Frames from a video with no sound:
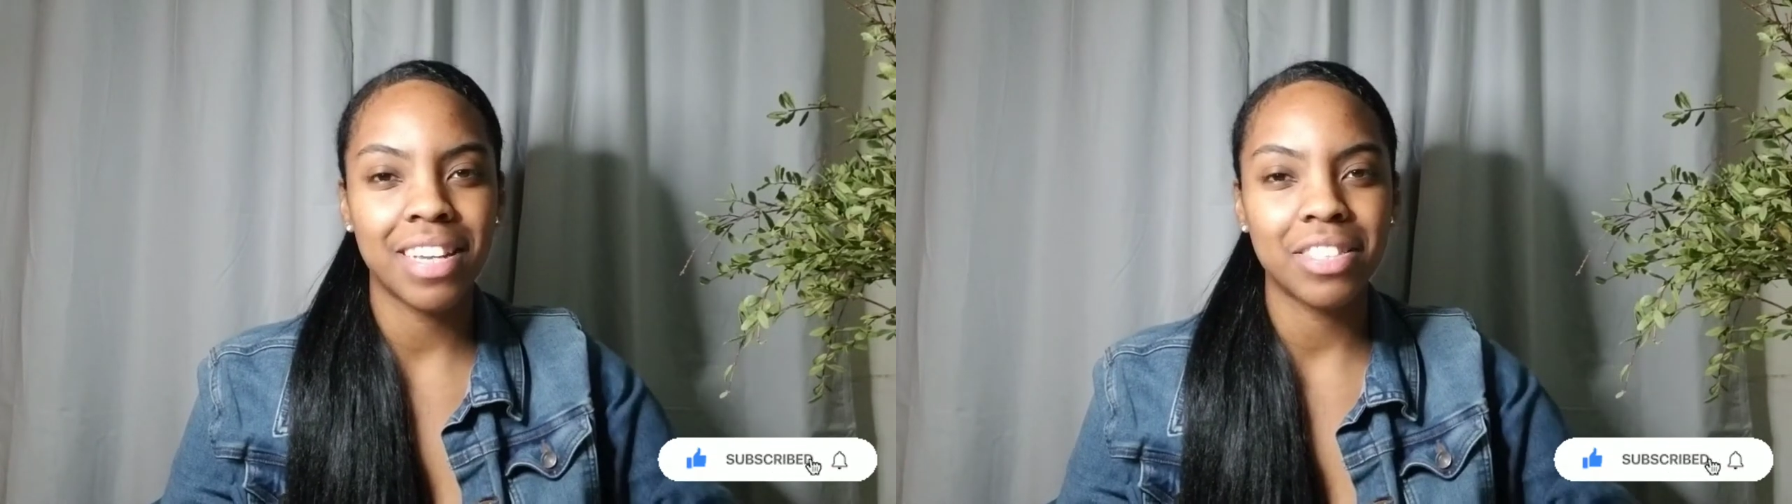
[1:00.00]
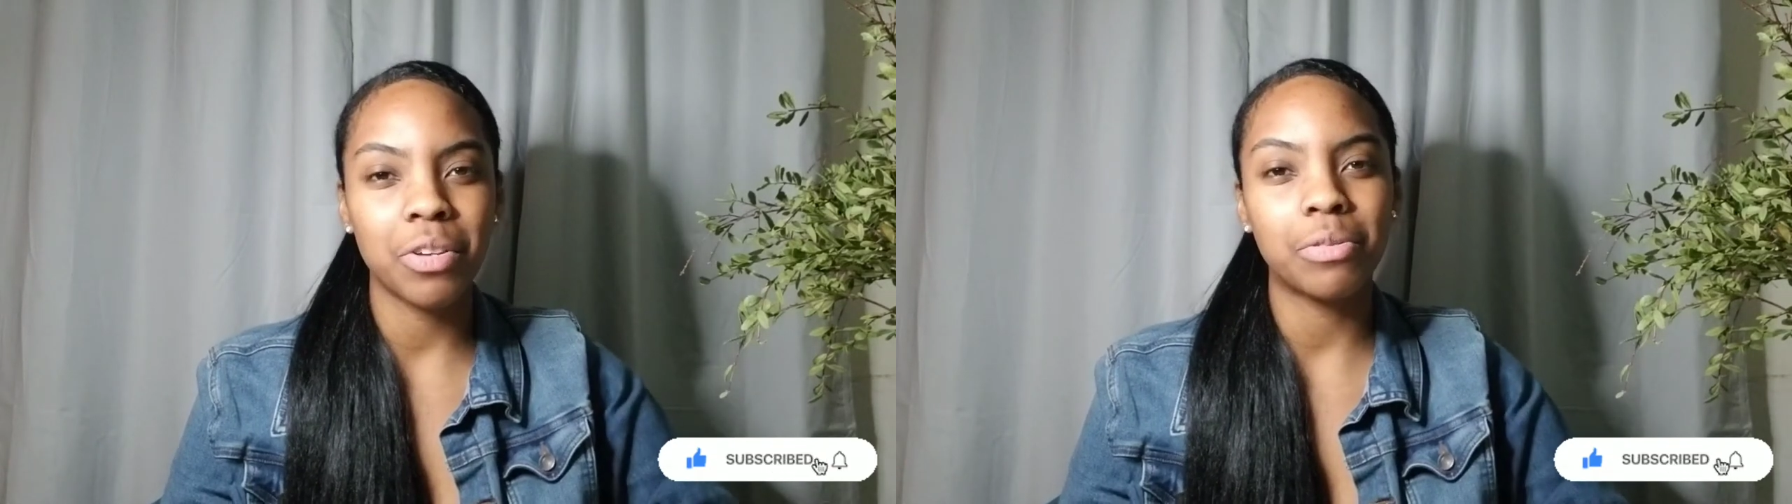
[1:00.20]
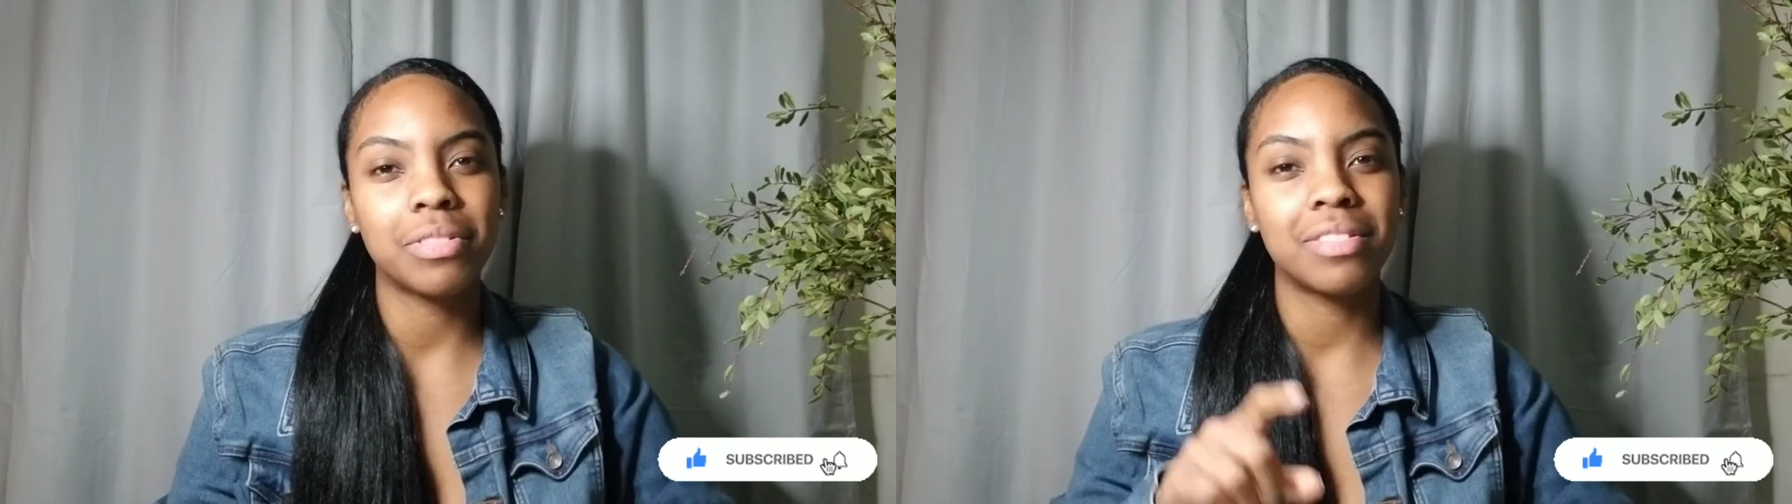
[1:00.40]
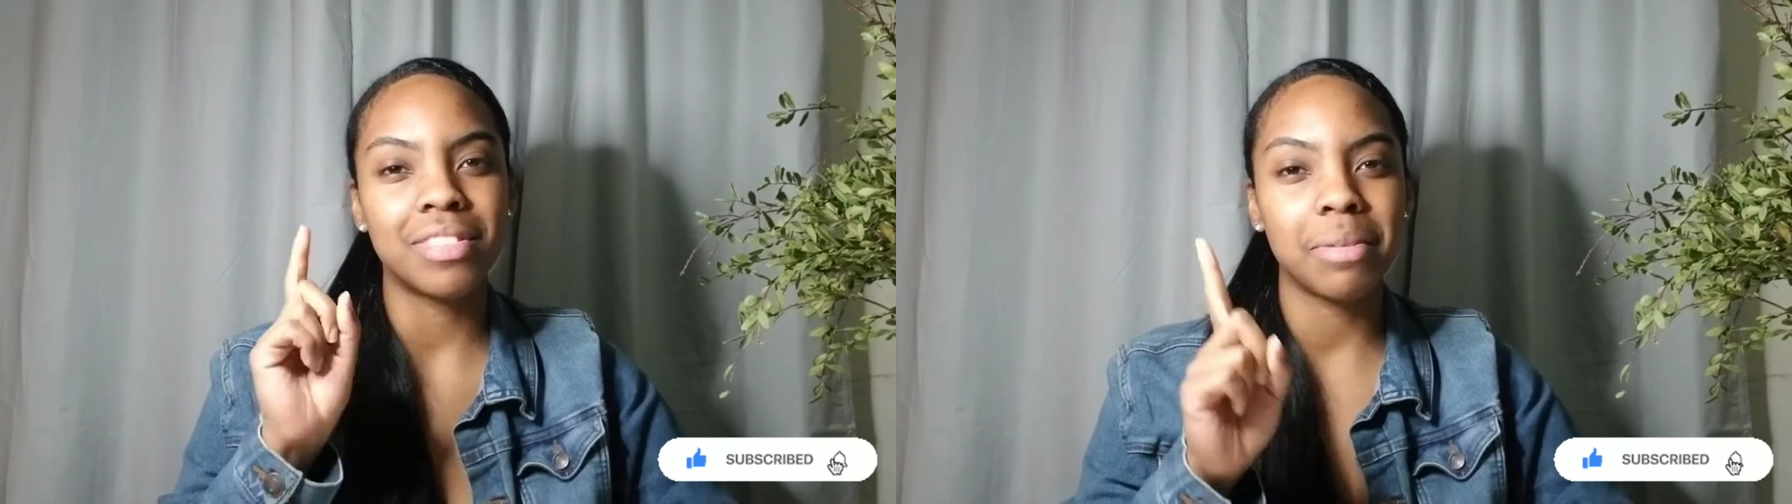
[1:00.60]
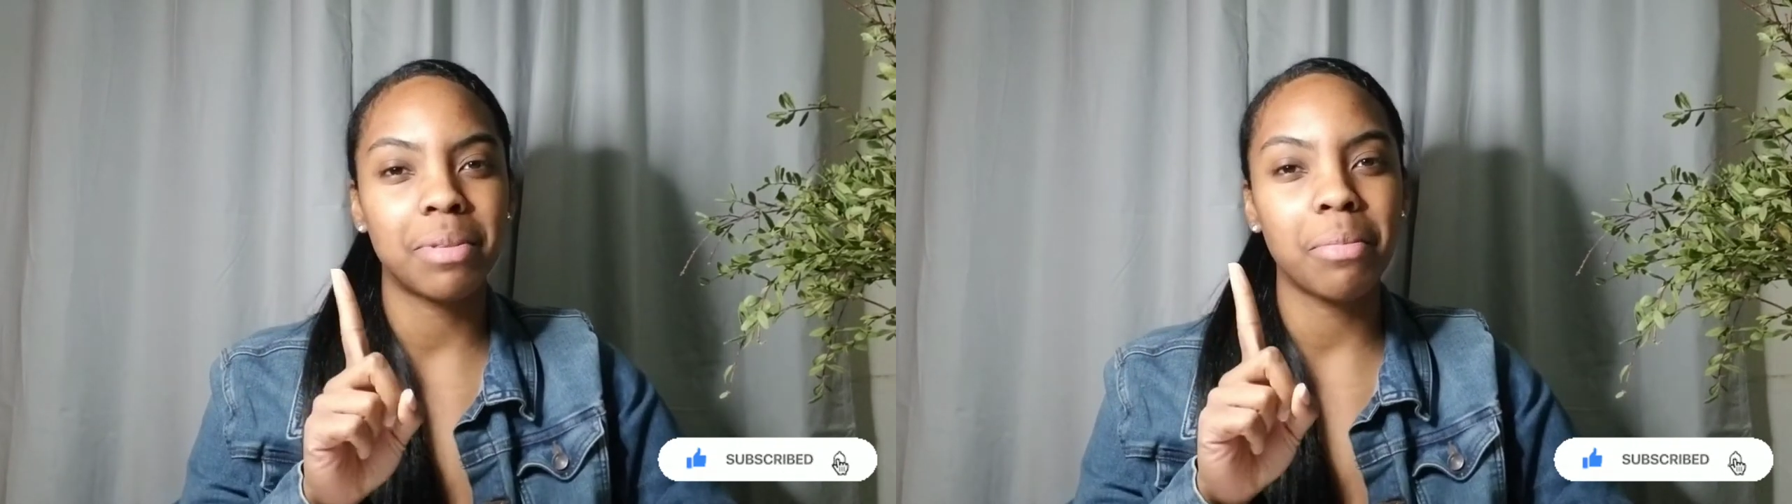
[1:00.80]
So
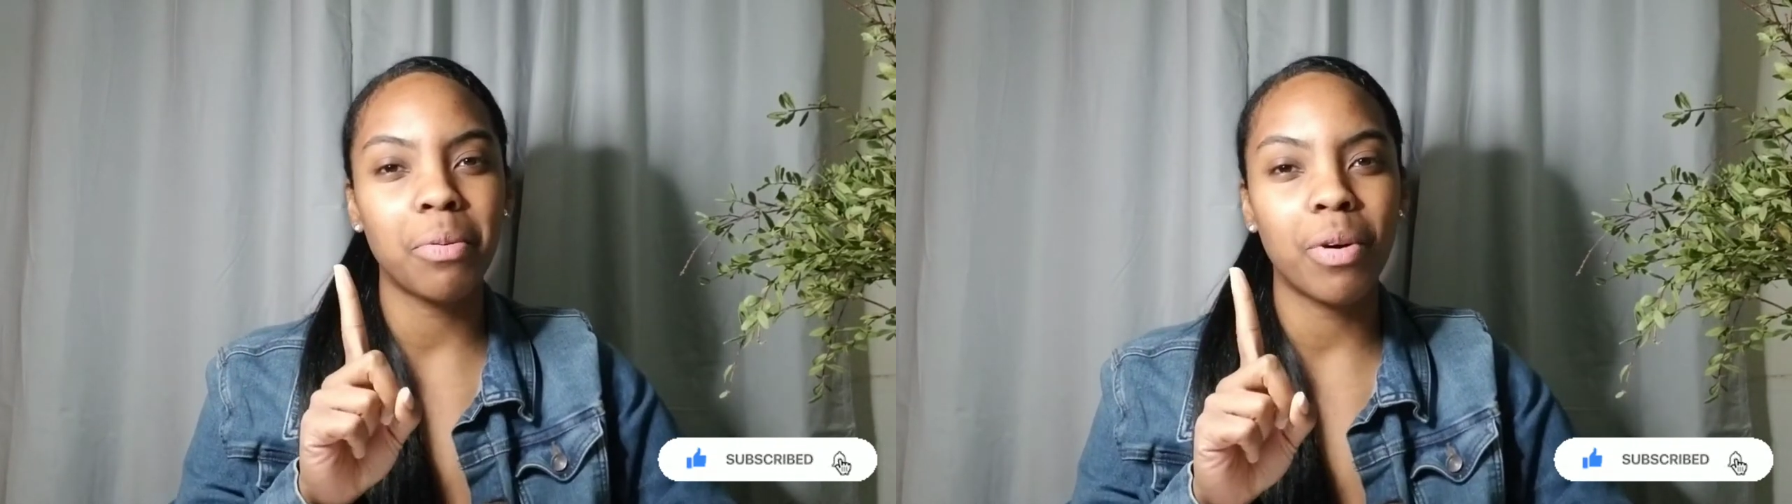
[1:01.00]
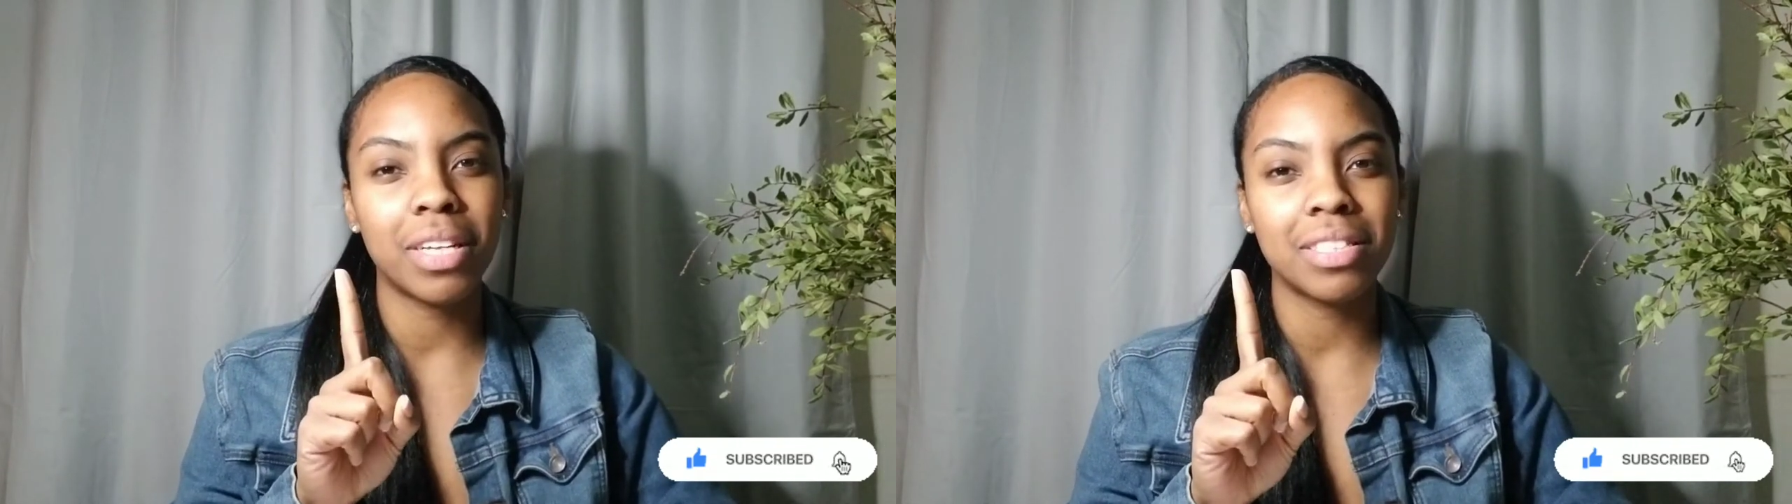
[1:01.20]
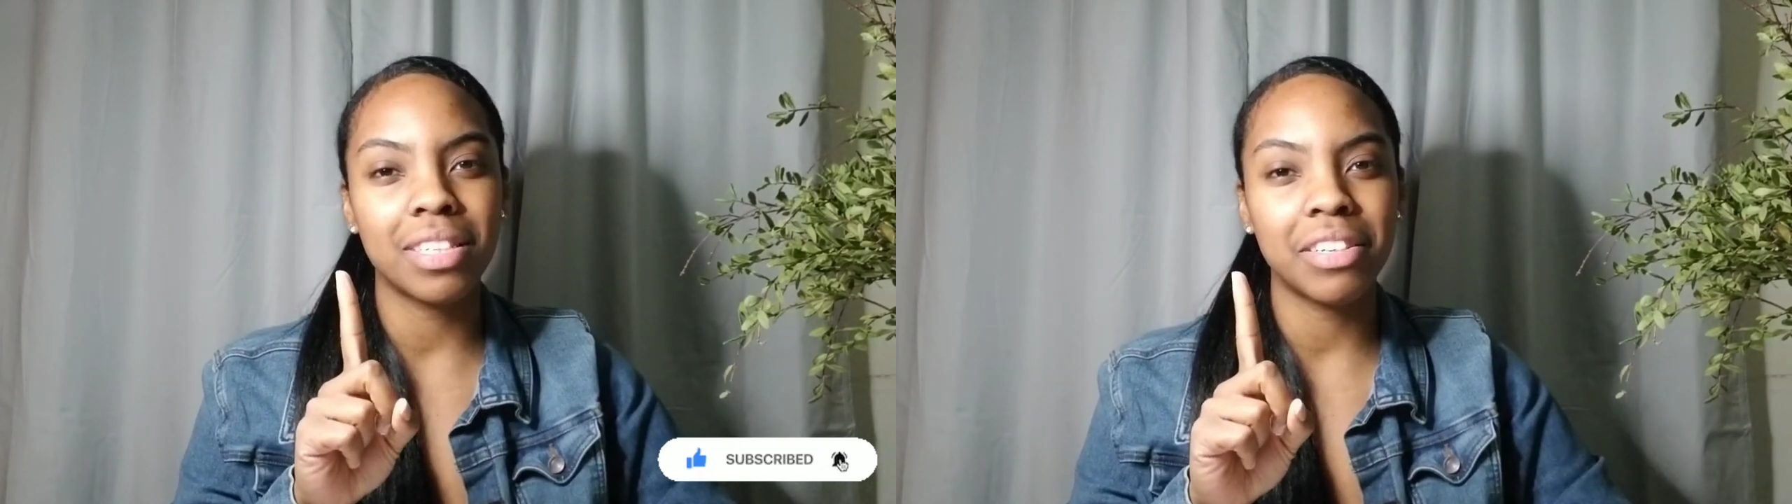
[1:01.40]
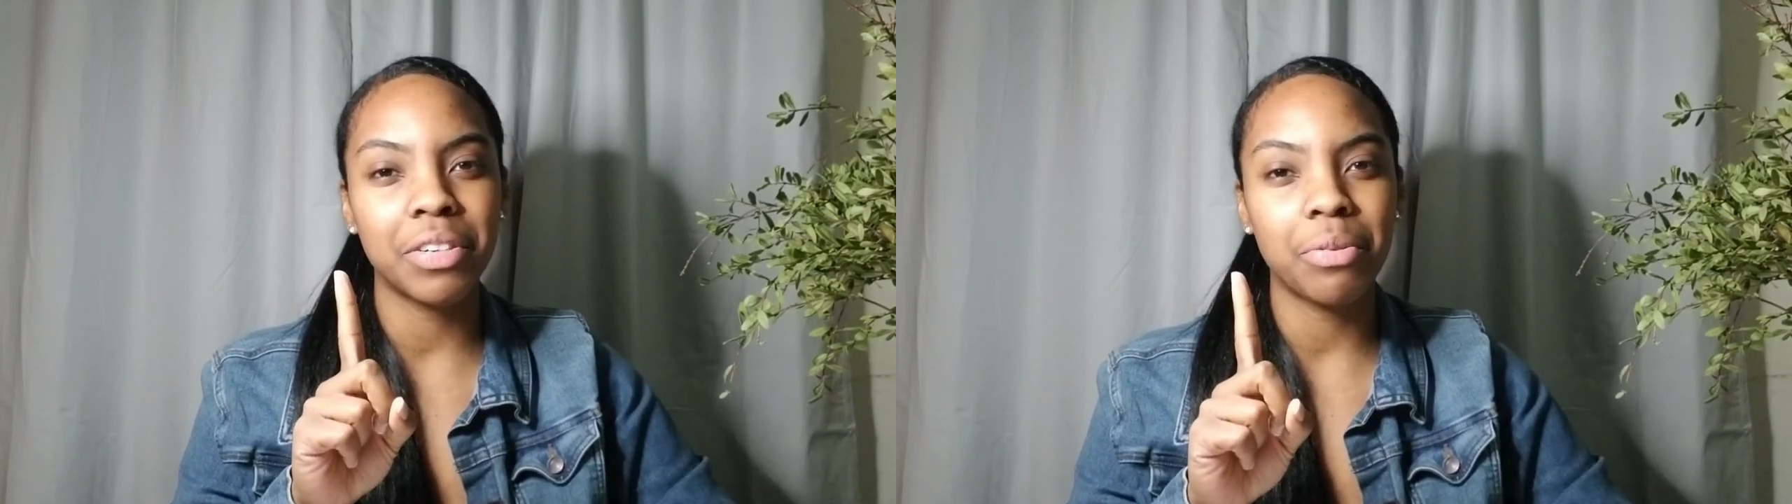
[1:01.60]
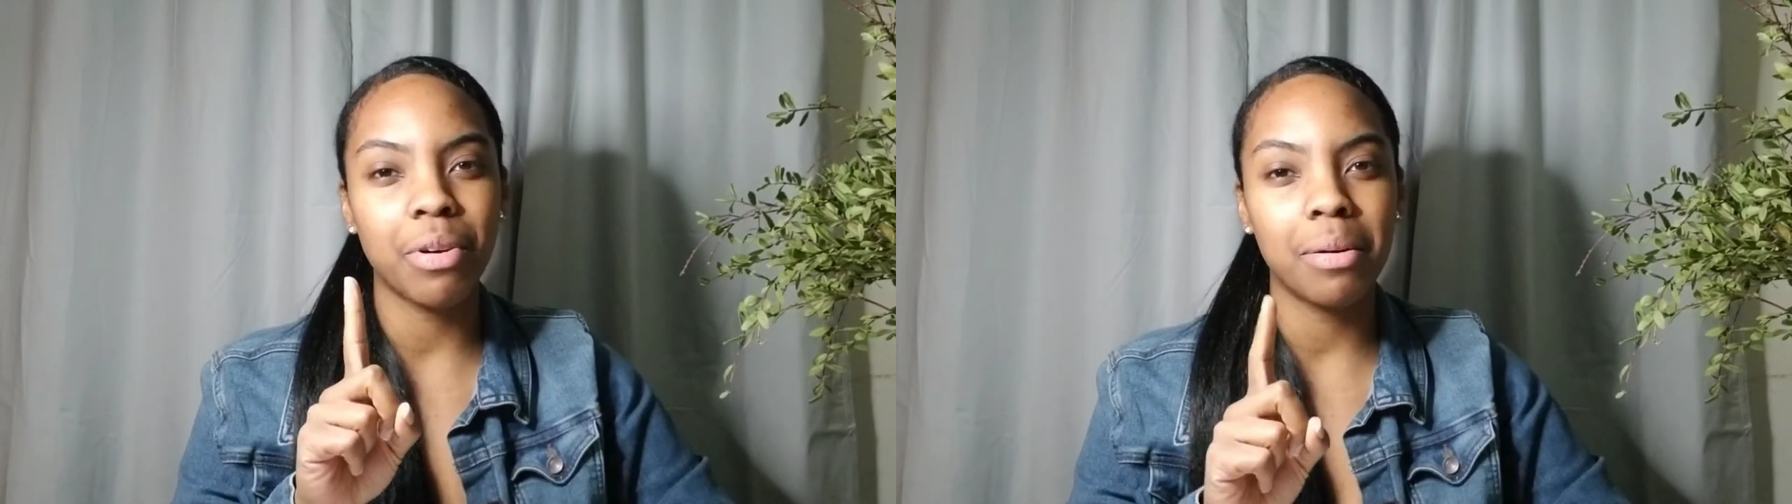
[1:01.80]
tip number 1 to clear
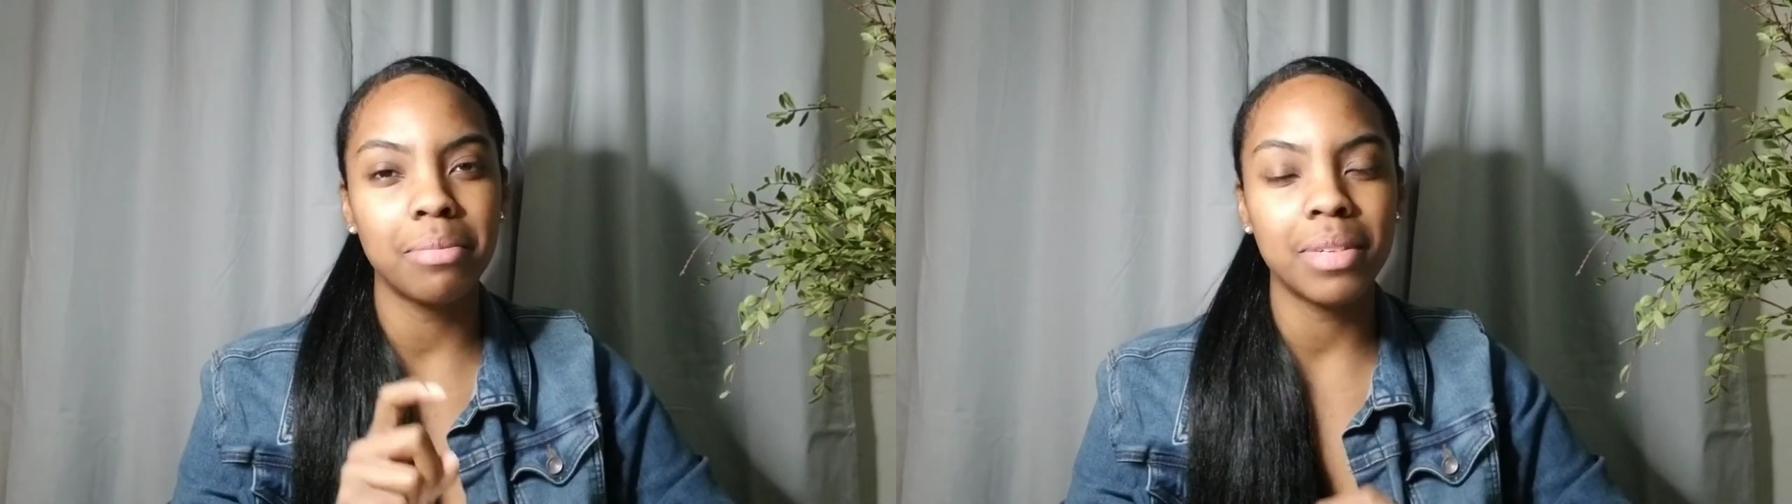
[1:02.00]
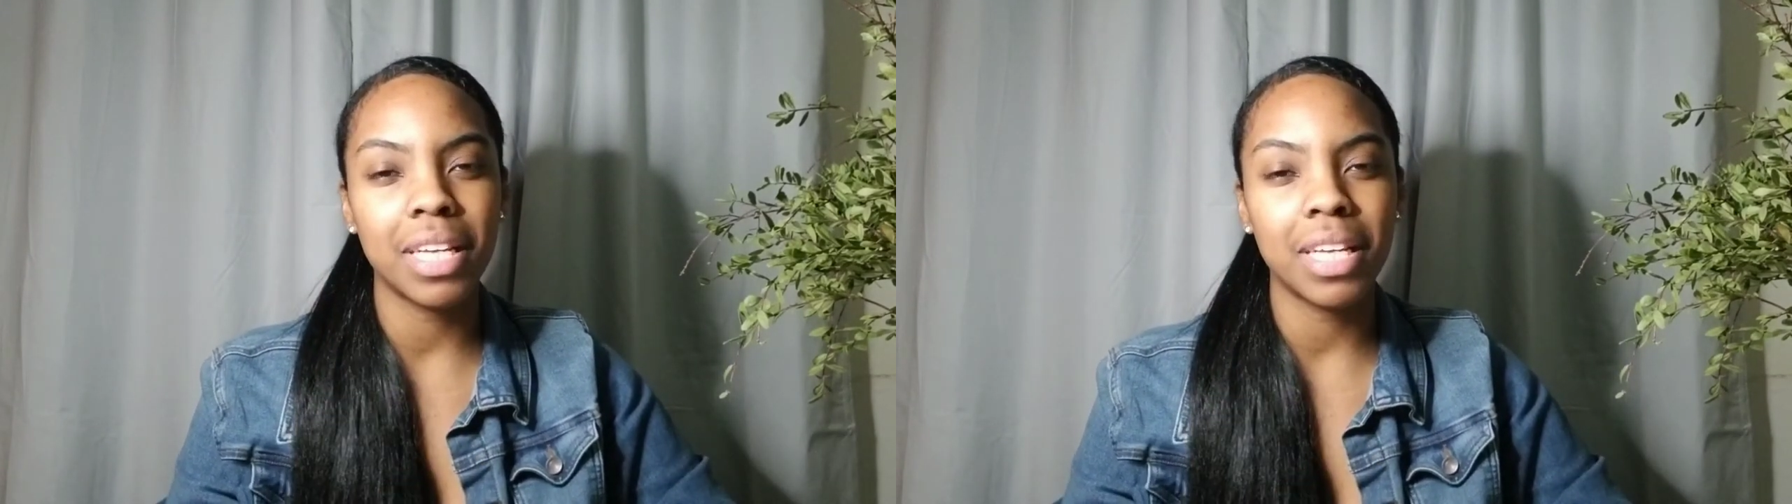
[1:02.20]
your rum